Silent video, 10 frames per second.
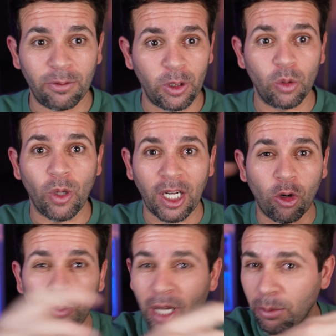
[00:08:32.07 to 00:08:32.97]
you want to
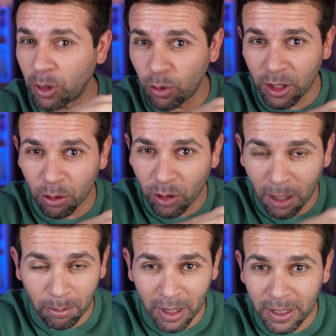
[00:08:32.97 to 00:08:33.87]
compare between 2
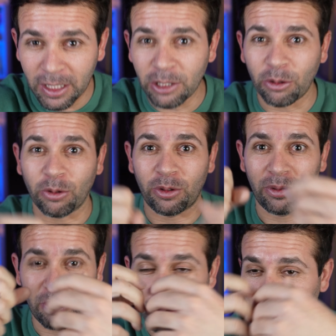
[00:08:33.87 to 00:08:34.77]
companies or
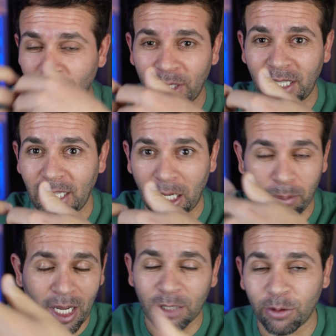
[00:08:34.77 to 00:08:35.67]
2 different like
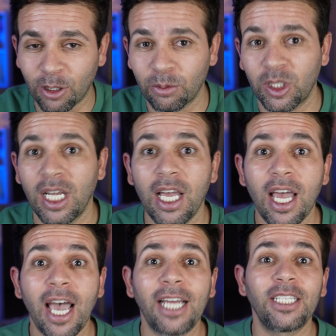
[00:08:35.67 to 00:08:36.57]
platforms,
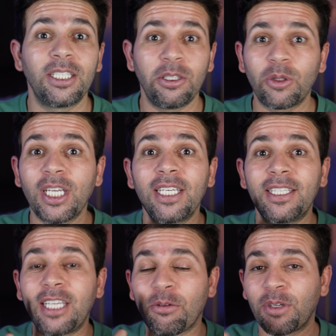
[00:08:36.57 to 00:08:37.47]
and you
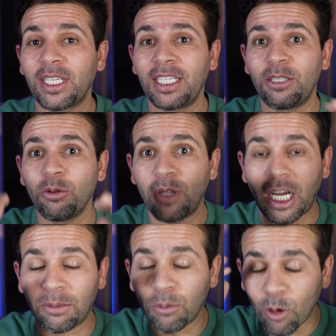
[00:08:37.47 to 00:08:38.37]
can definitely do
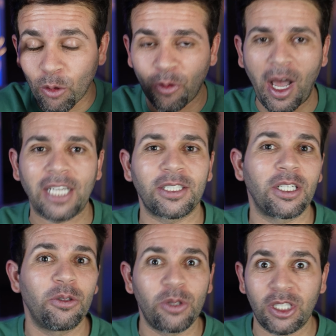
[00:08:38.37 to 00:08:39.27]
that more
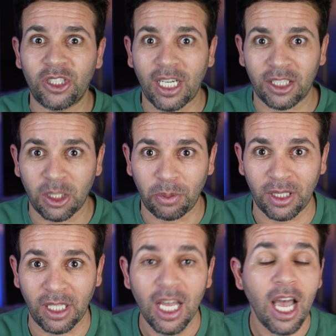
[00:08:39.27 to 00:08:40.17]
faster using
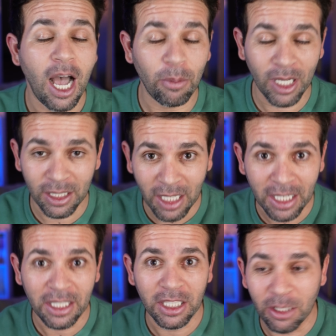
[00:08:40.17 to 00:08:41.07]
ChatGPT. I'm going to
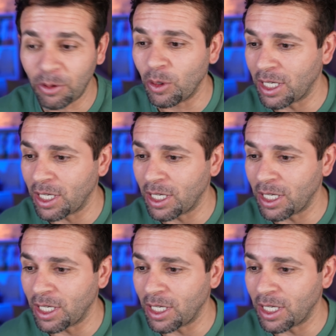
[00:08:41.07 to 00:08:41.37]
directly give you